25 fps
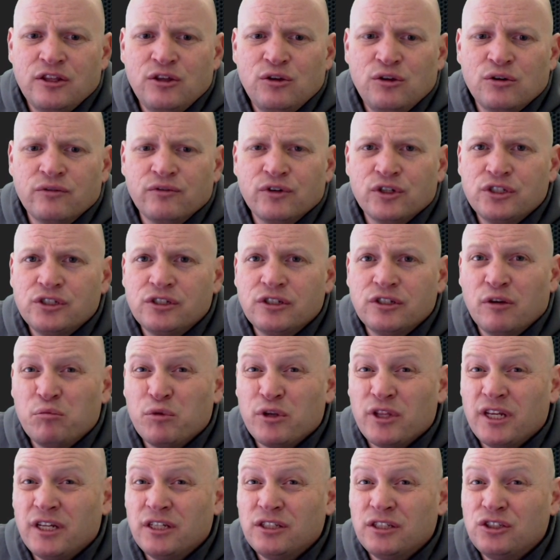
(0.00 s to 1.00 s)
The universe
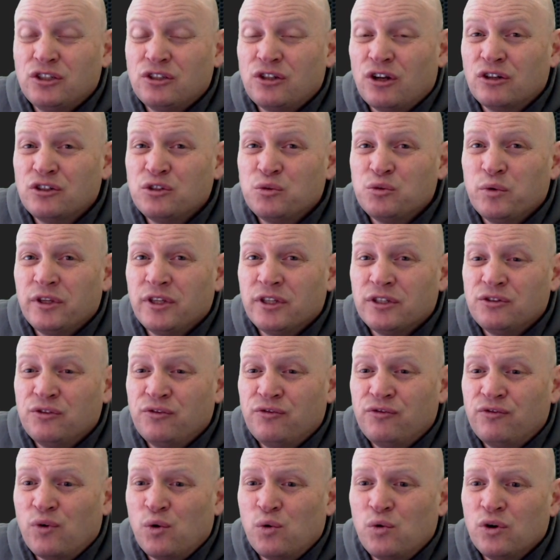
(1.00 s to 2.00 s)
number that it starts with is